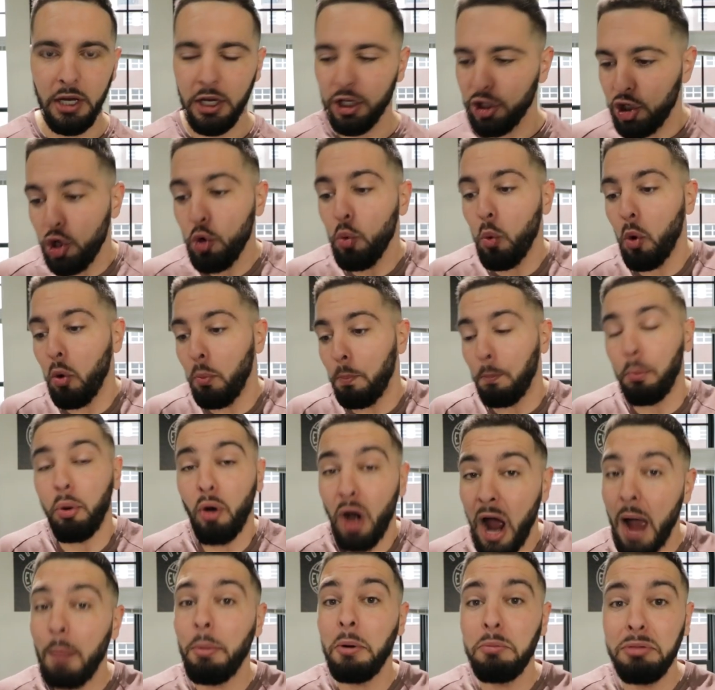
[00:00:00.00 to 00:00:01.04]
You will
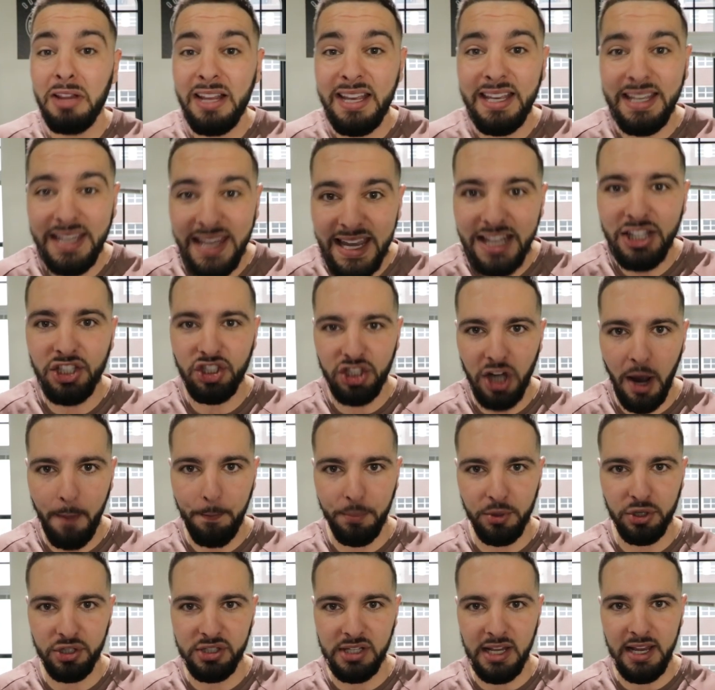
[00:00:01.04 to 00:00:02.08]
probably get
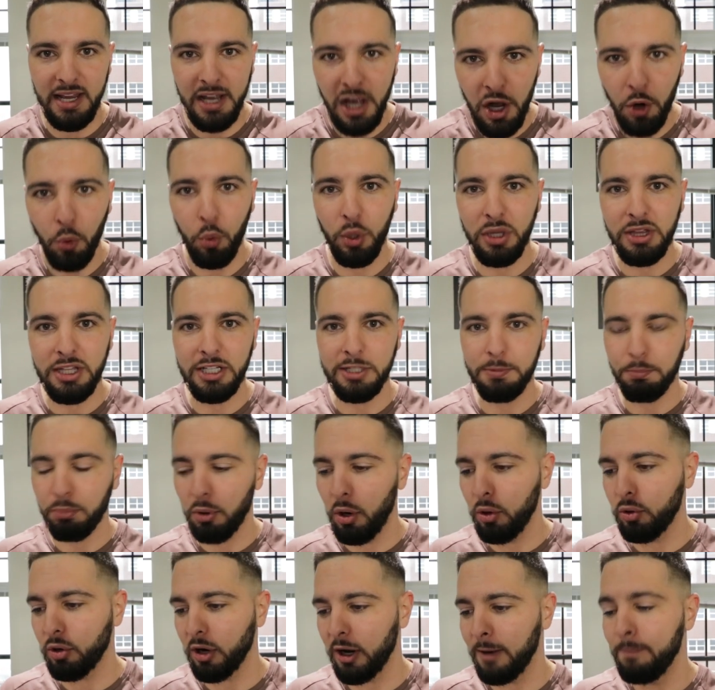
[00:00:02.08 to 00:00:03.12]
jumper's knee with this
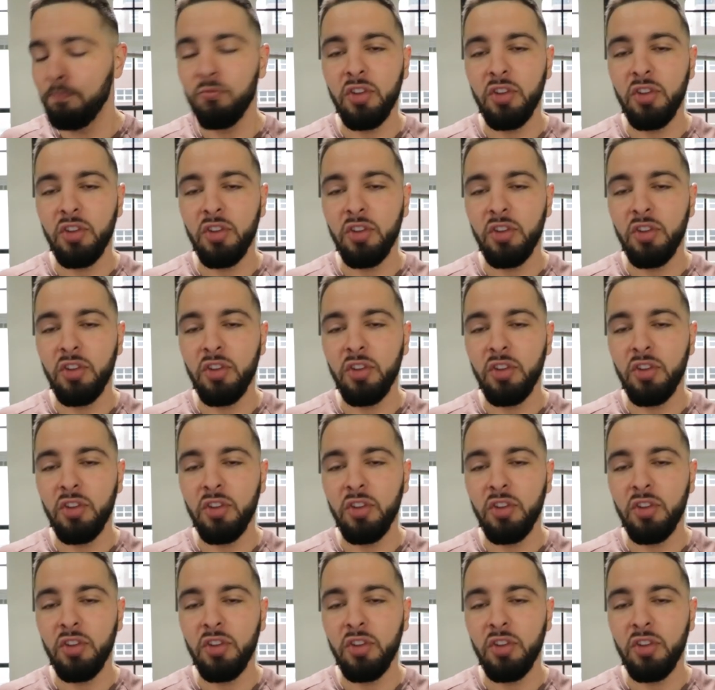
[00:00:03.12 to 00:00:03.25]
program